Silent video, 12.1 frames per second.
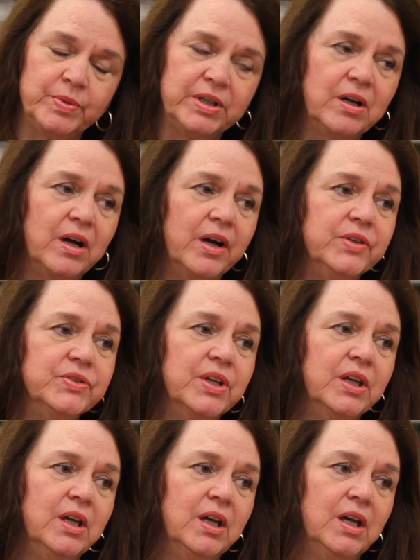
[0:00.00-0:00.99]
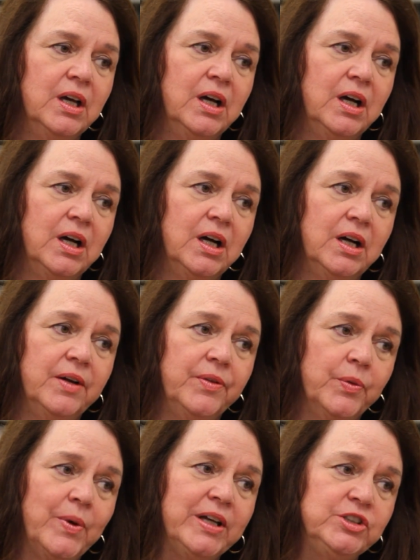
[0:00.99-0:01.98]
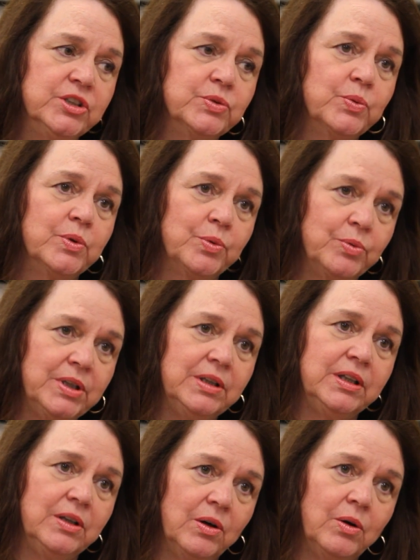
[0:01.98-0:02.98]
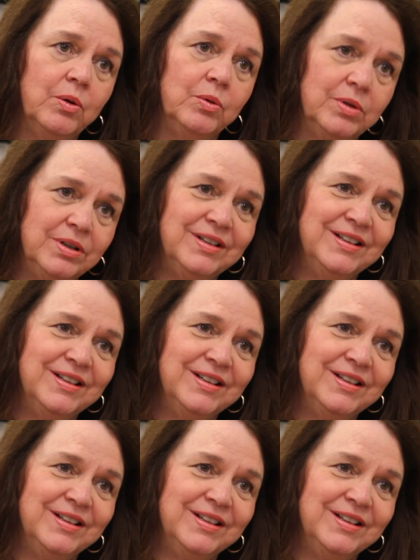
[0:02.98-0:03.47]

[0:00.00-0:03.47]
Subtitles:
because the wages were really low.